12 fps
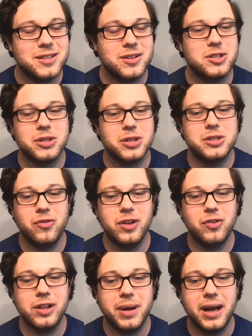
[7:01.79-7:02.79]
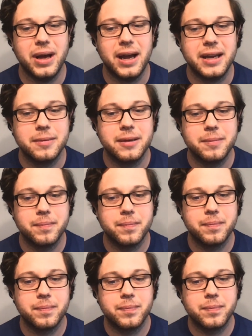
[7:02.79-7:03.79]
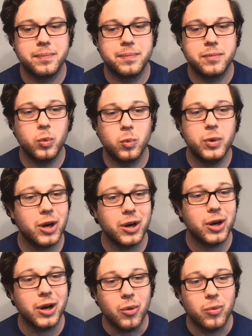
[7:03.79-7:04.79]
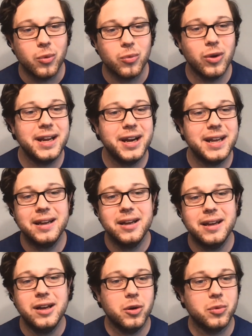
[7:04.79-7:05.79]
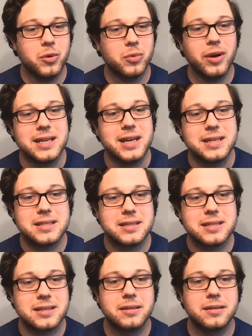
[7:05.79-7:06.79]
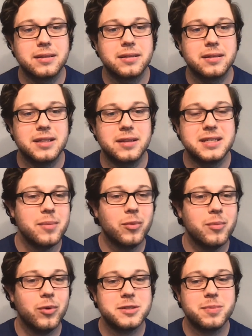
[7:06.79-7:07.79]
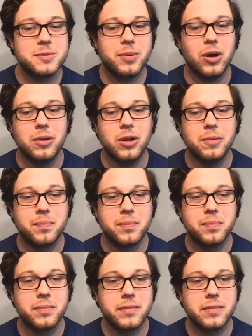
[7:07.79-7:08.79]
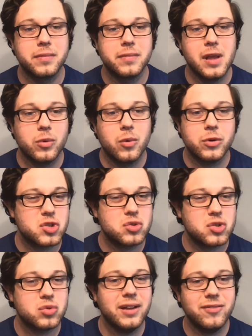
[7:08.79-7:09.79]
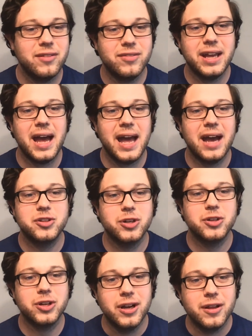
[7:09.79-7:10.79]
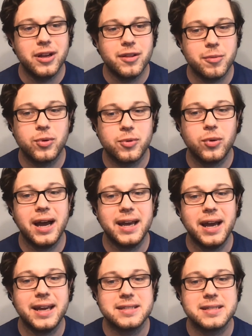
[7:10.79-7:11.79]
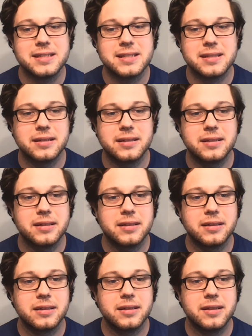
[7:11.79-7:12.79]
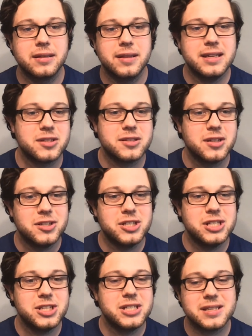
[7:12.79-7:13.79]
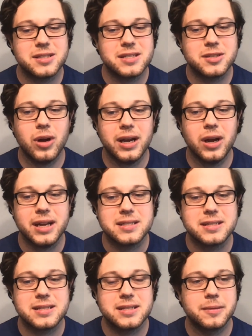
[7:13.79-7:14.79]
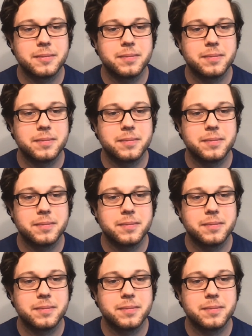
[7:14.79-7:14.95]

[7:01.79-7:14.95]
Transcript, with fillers: the church in Philippi. We are running a race, the same one as Paul. We're striving after the prize that is Jesus Christ.